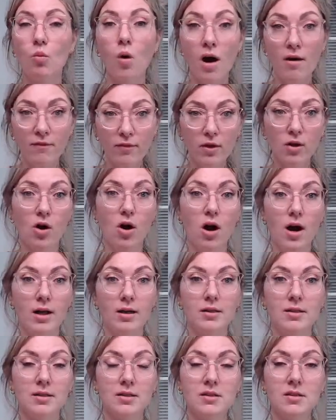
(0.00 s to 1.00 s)
waffle
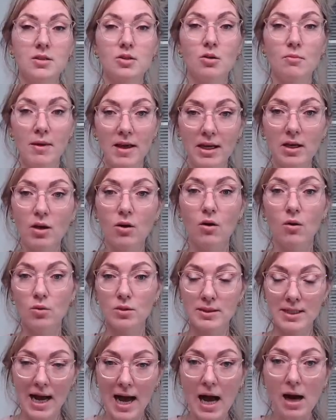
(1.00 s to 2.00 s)
cottons to make your
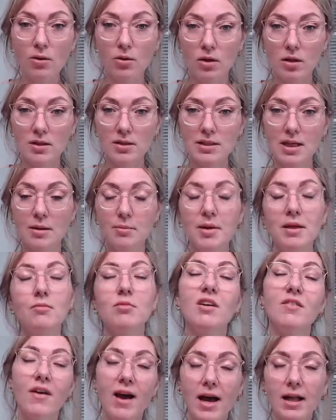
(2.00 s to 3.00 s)
own towels. I mean,
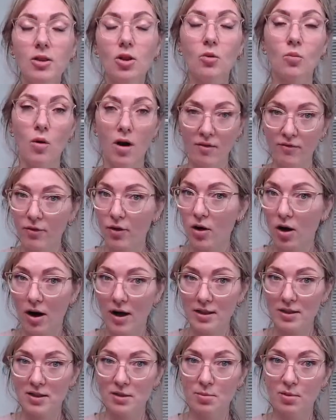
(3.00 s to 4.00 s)
we've had the waffle
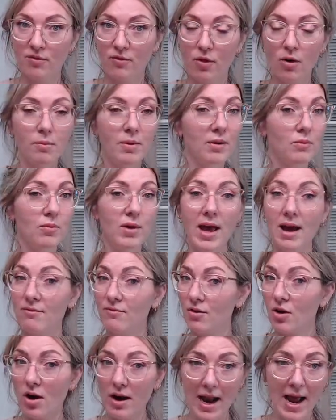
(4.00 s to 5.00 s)
cottons before, but we
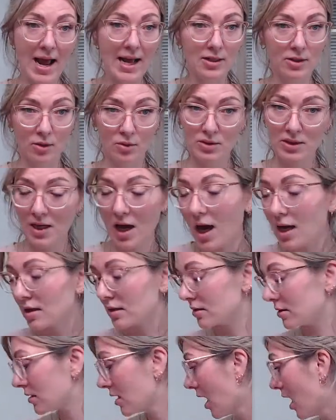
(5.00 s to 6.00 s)
have not had those
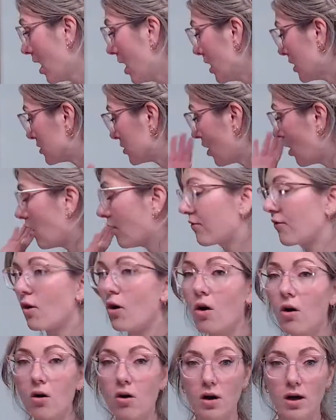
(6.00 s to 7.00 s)
colors. So, of
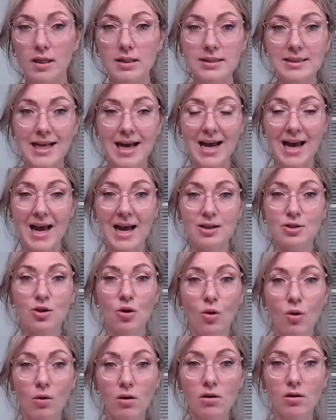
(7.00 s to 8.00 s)
course, I had
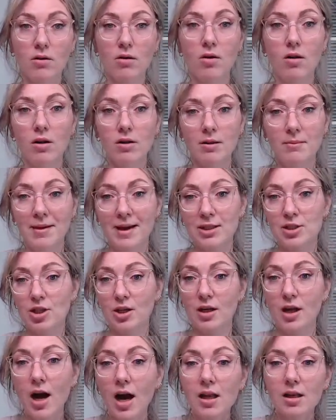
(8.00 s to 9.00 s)
to order all the
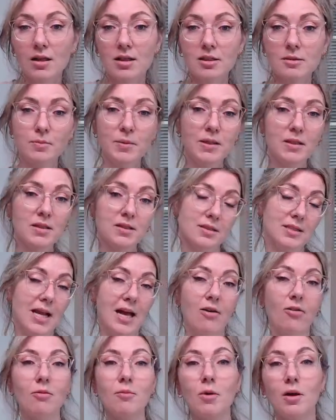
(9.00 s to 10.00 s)
matching colors because
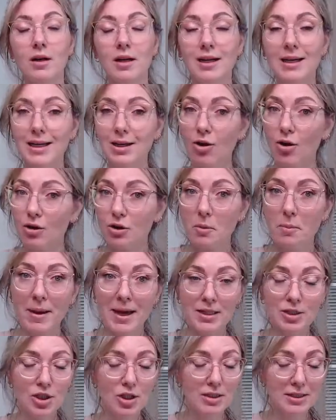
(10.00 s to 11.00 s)
now I'm going to need all the
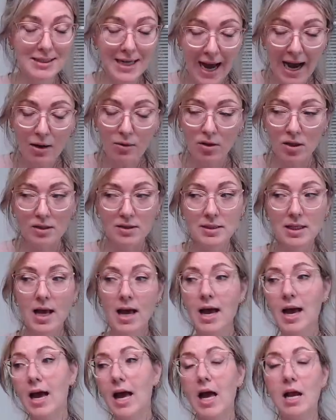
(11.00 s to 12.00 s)
matching towels
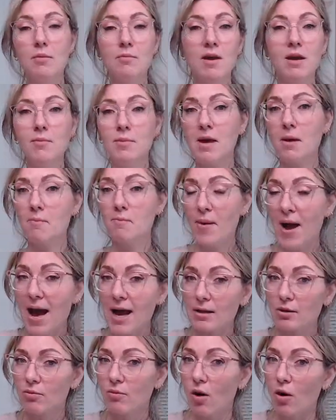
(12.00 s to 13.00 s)
and maybe a
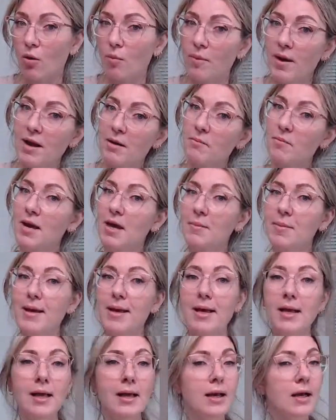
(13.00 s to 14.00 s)
bathrobe and
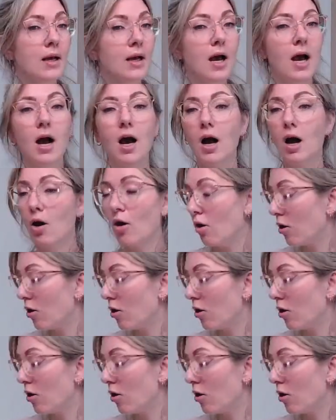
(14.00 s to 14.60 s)
maybe a